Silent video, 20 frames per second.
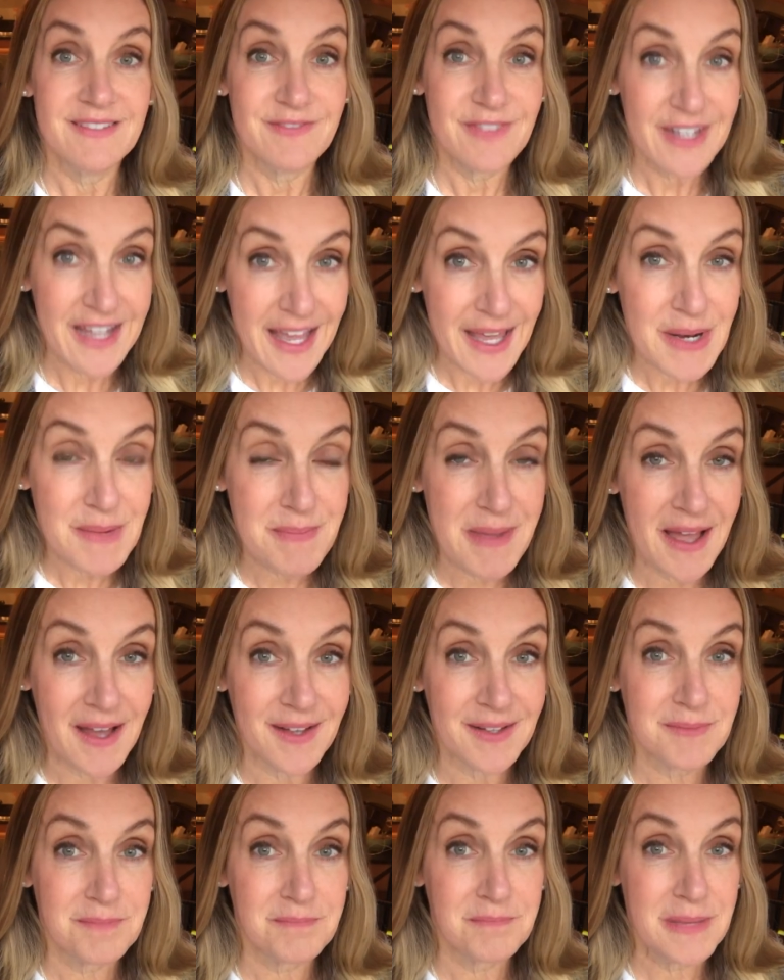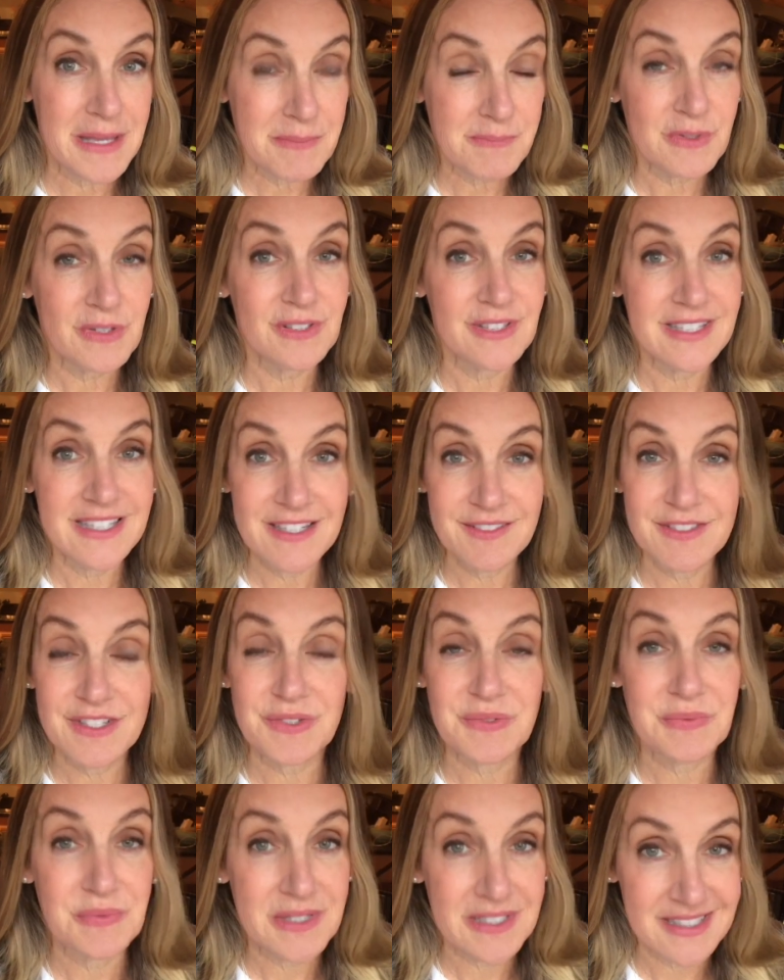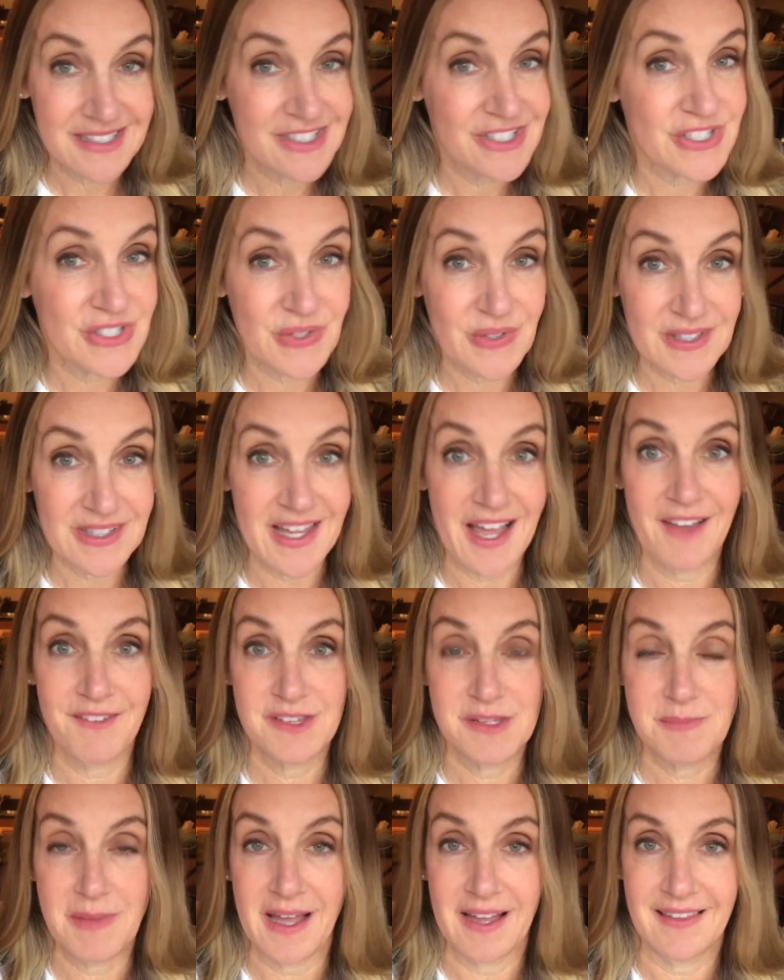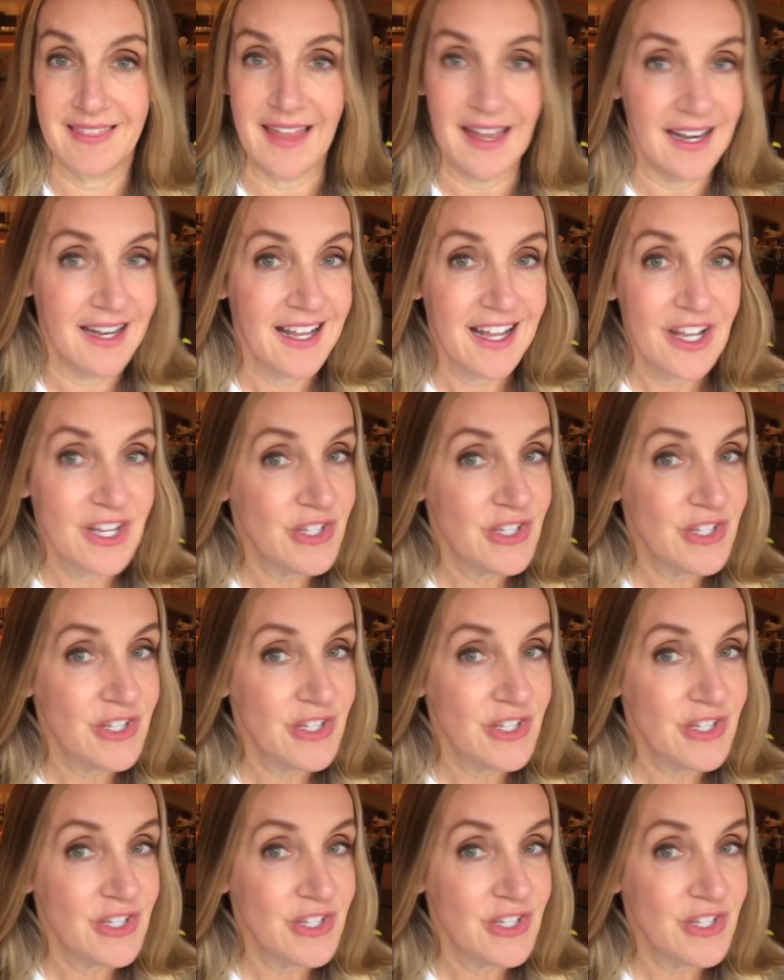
forget about people lived really short lives back then.